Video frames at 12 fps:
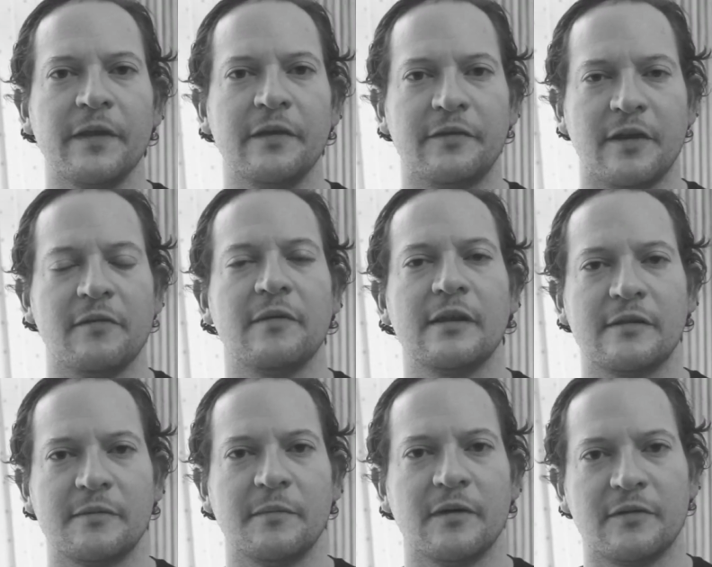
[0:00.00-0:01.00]
generally
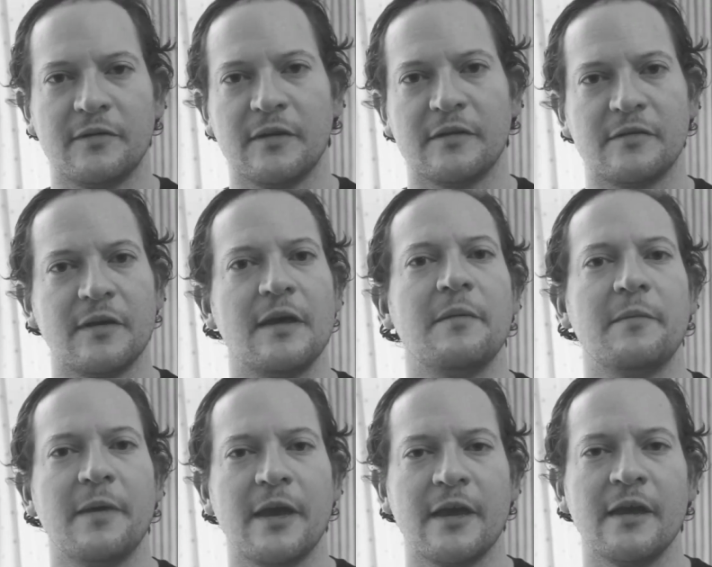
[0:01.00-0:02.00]
into martial arts or
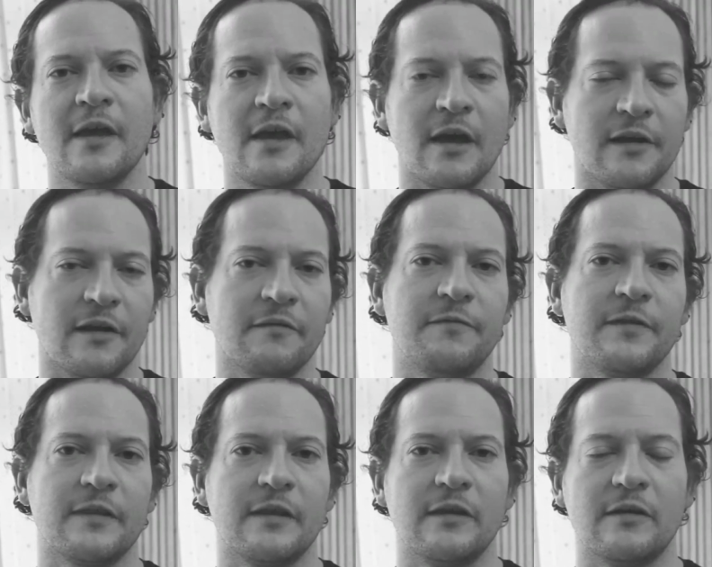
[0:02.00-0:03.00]
MMA, another
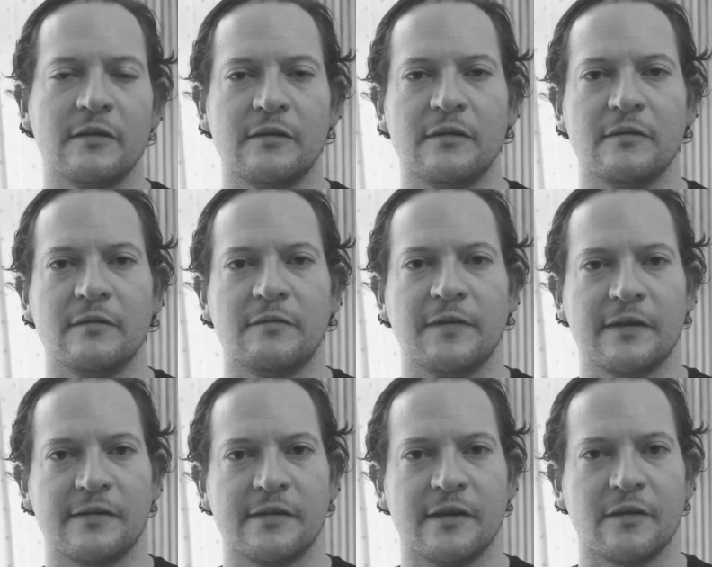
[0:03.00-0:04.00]
thing that you could do is
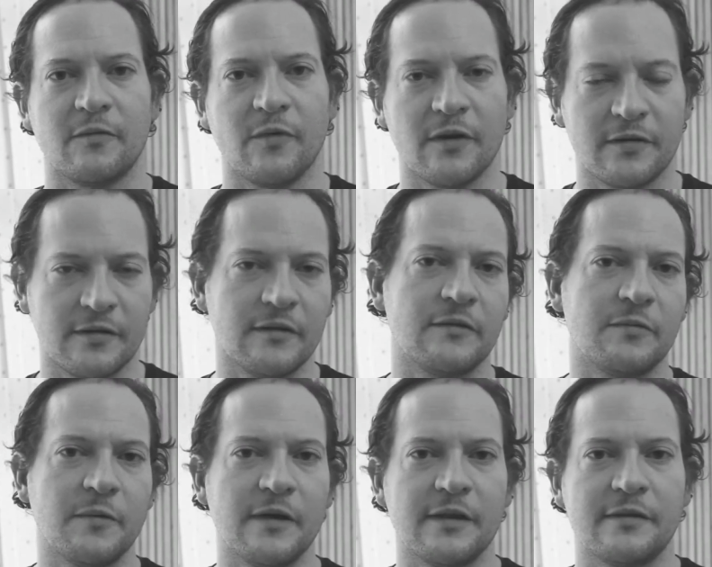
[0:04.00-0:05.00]
things like Russian
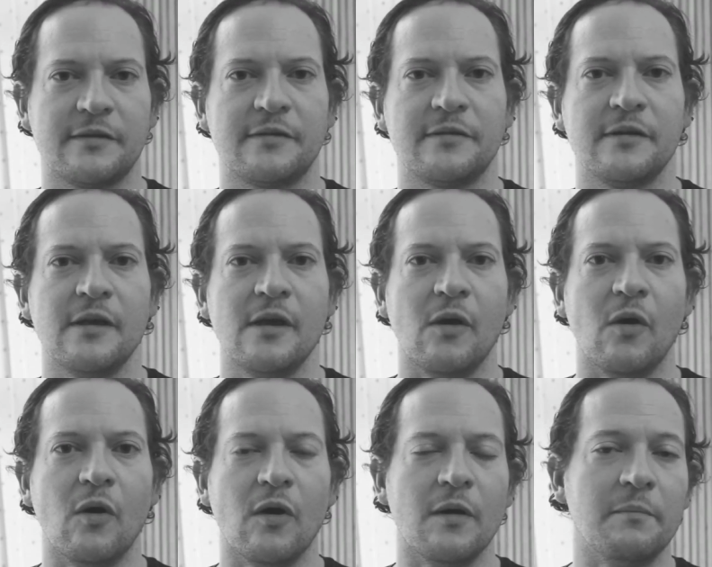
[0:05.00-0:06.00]
twists
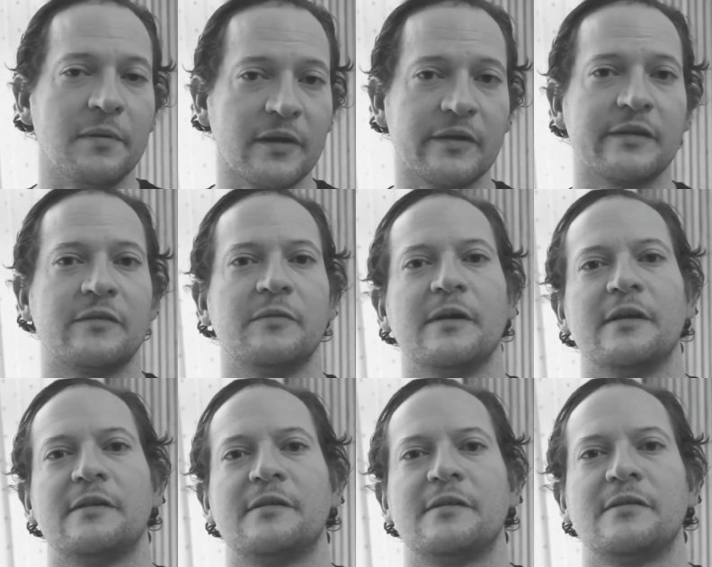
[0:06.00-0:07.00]
or oblique
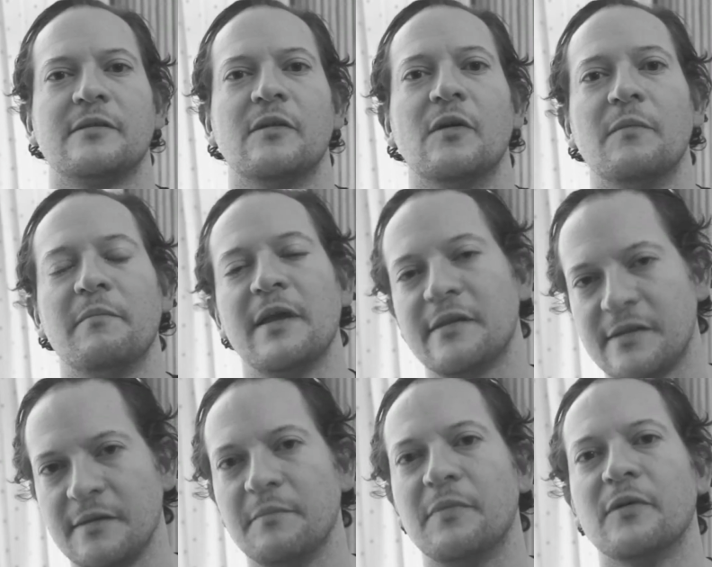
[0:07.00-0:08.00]
twists or
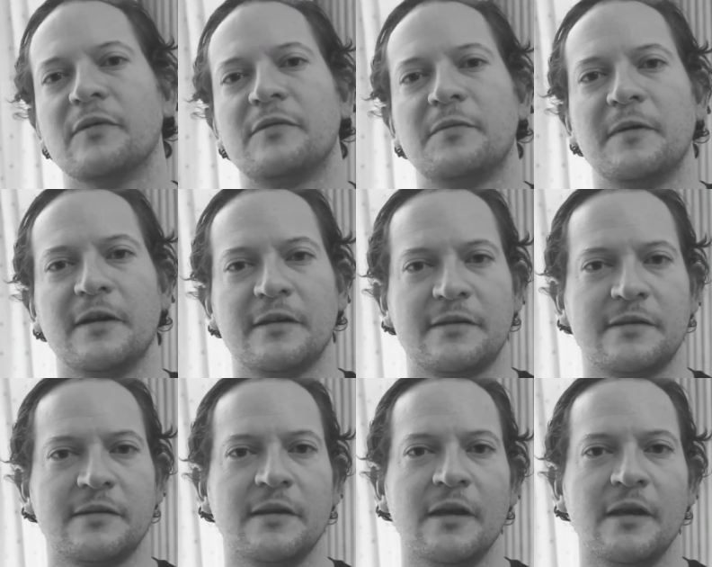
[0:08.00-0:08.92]
medicine ball twists,